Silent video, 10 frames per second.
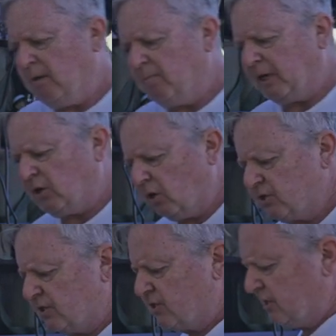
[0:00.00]

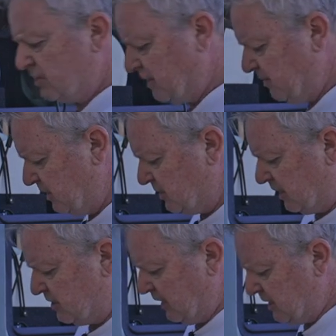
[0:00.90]
Because this, the
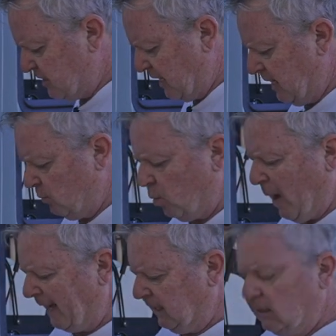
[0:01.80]
seventy-six is a
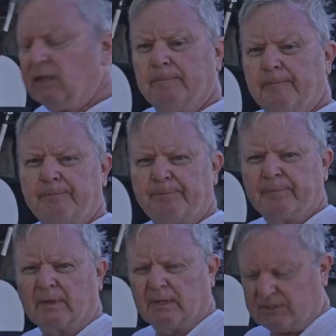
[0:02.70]
wagon,
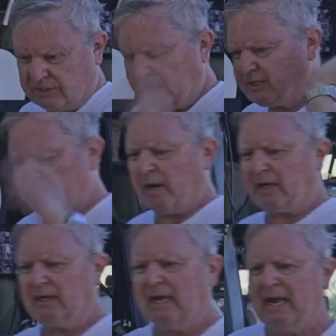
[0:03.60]
it's a station
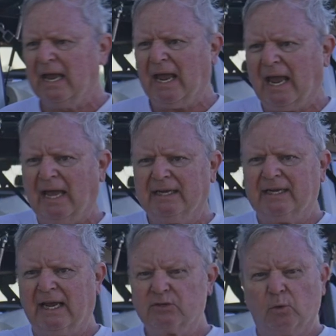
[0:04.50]
wagon, and it
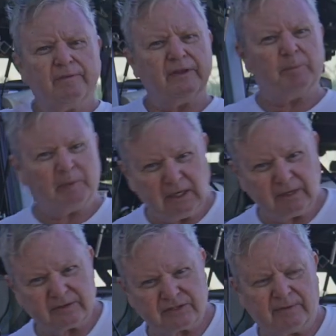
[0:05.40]
has all of the
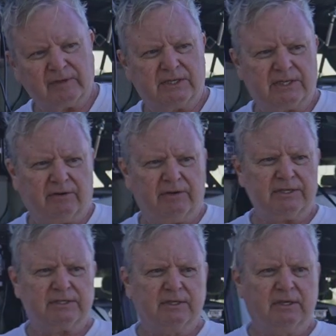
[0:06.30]
appeal of the seventy
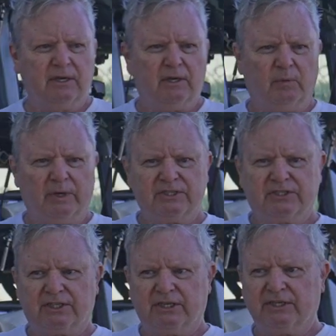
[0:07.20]
series,
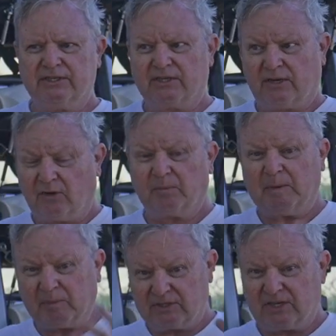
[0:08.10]
which is, a lot of
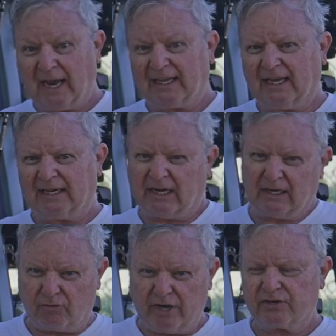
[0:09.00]
people just like that
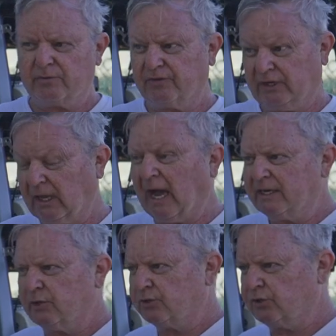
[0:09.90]
kind of retro feel. I
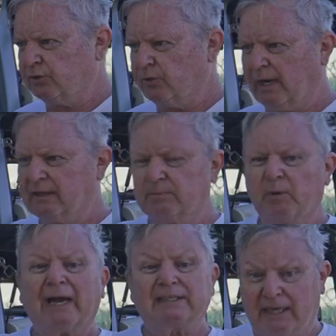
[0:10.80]
do too, and the
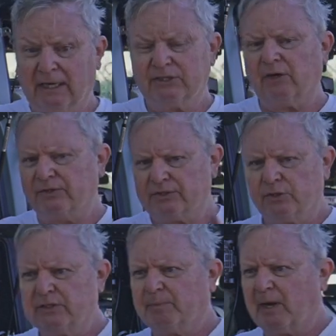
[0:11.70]
practicality of it, it's
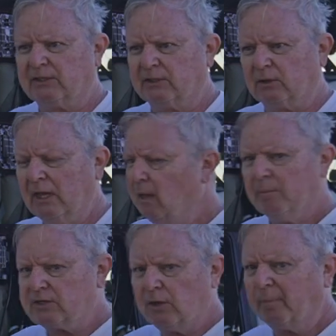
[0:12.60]
hugely practical,
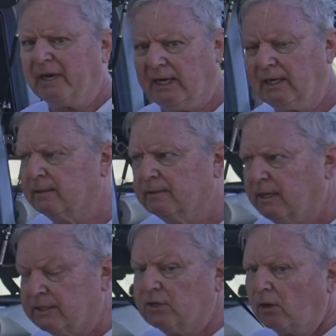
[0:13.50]
but it's not big.
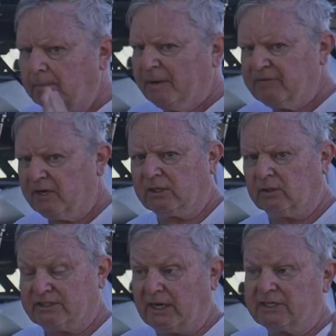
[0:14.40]
It's not a big
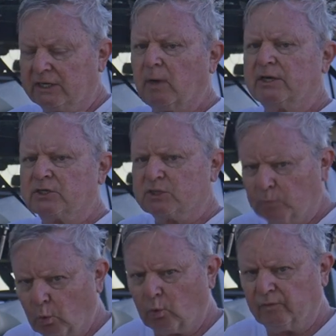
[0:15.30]
vehicle, it's actually quite a
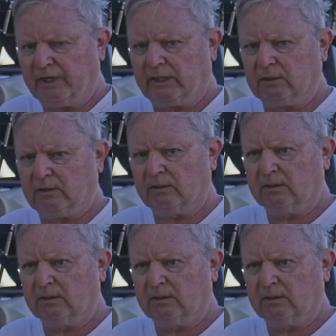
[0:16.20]
small vehicle.